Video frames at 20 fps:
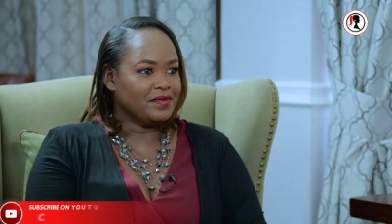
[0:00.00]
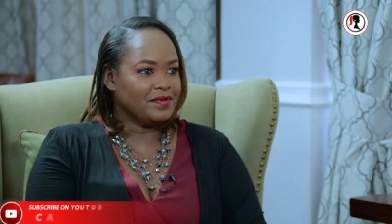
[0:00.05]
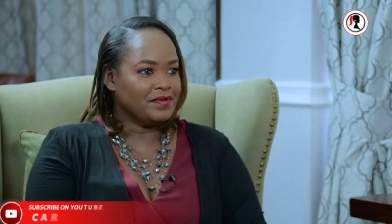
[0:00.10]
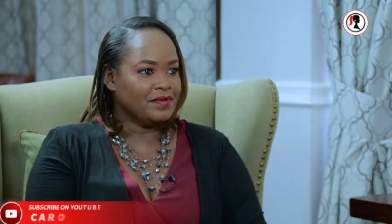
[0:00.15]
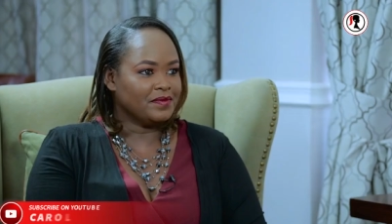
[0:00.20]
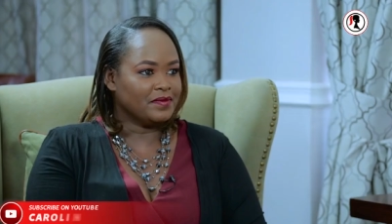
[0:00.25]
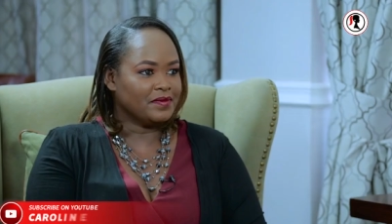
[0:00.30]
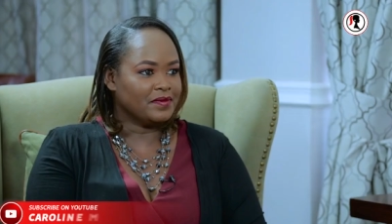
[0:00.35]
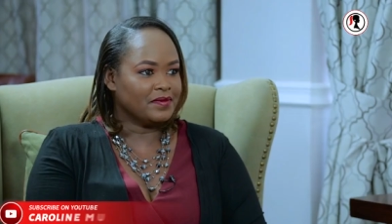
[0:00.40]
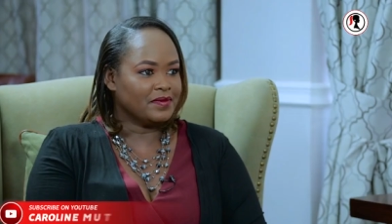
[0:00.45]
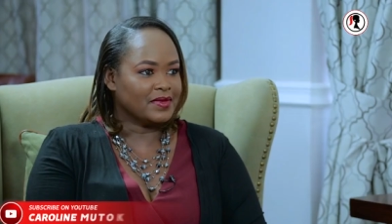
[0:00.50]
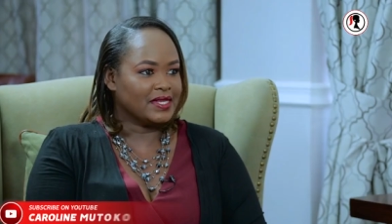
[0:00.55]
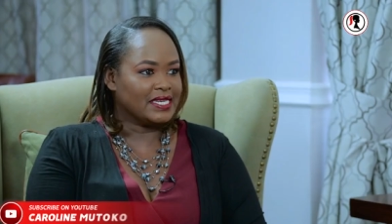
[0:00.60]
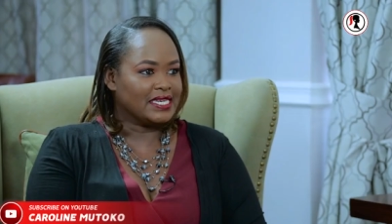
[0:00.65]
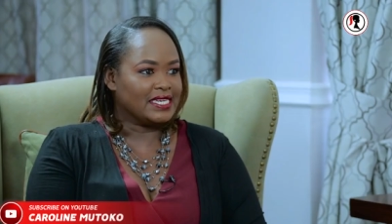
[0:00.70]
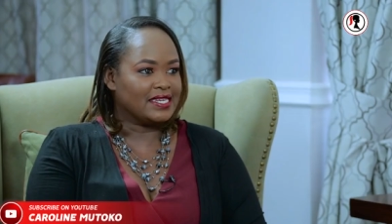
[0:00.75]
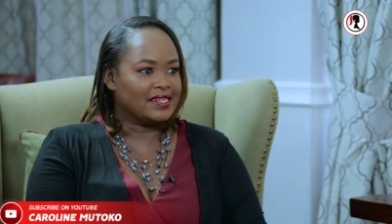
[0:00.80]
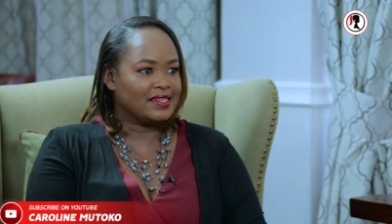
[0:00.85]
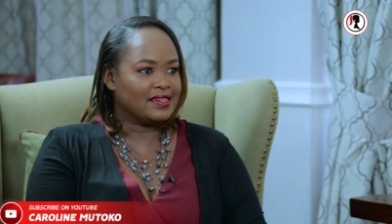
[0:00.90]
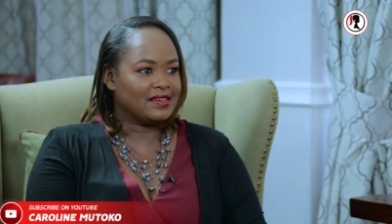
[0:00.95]
a little
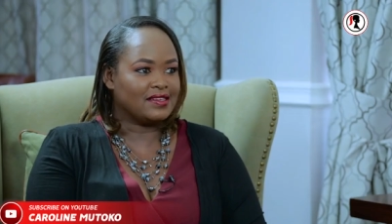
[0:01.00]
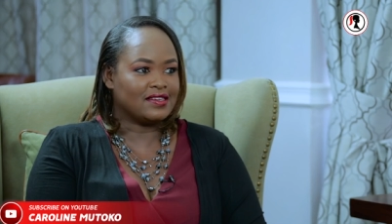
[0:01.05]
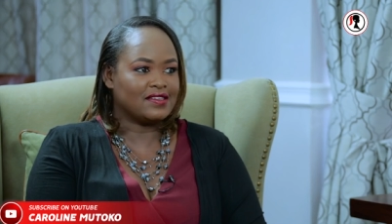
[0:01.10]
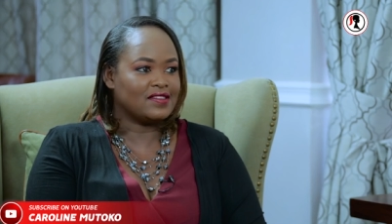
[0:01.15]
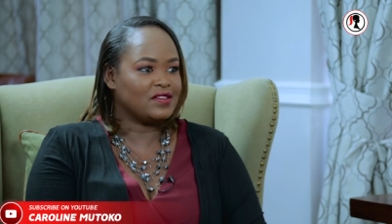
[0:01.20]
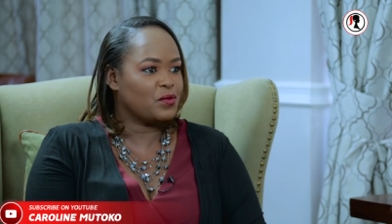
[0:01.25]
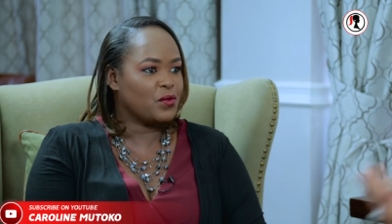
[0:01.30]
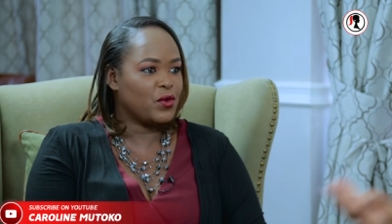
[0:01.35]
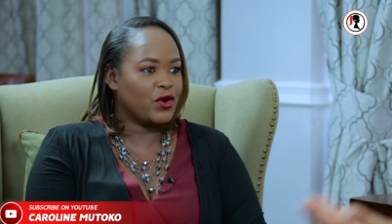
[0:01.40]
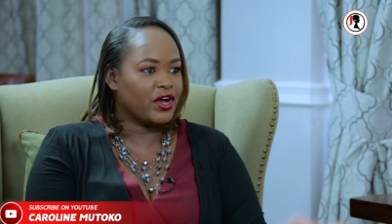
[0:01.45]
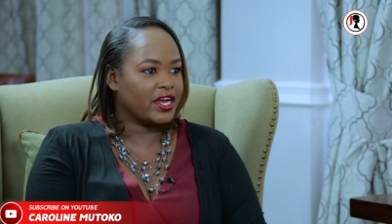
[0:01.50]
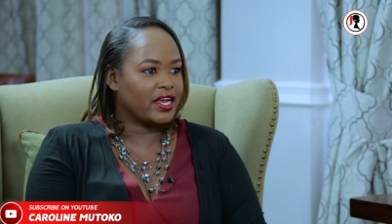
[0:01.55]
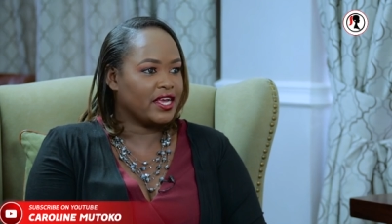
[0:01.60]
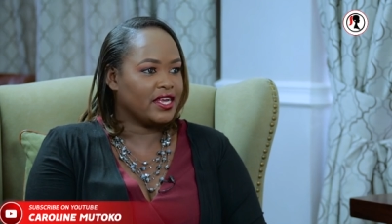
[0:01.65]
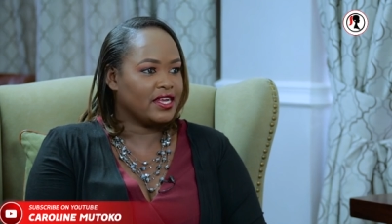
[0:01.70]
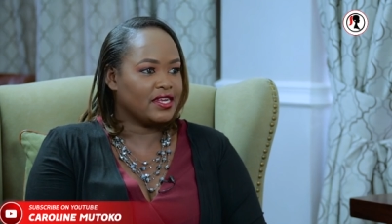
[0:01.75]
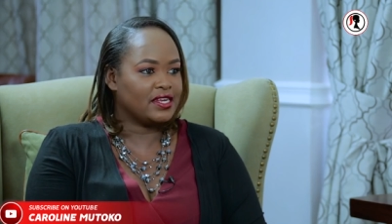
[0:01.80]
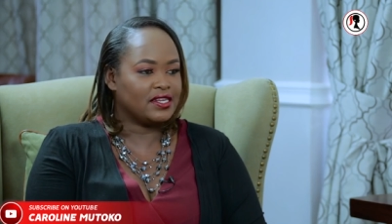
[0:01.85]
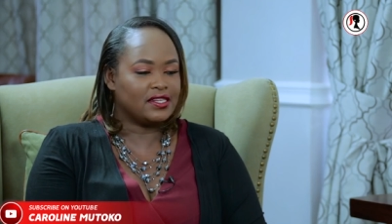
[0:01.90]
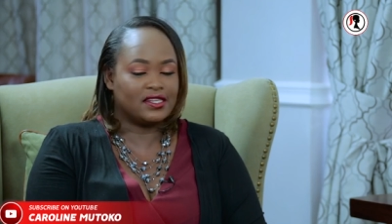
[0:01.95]
chocolatey, there's nothing
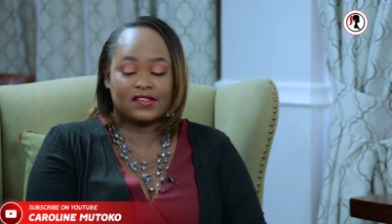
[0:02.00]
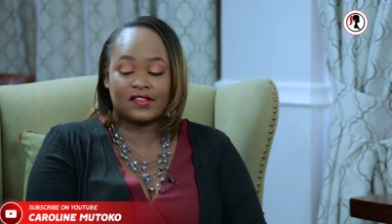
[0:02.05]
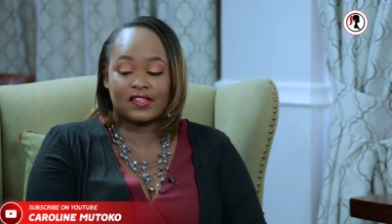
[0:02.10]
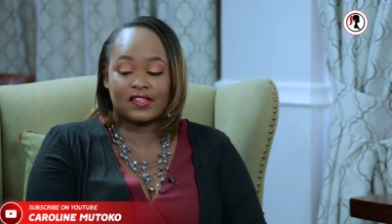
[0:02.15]
for us,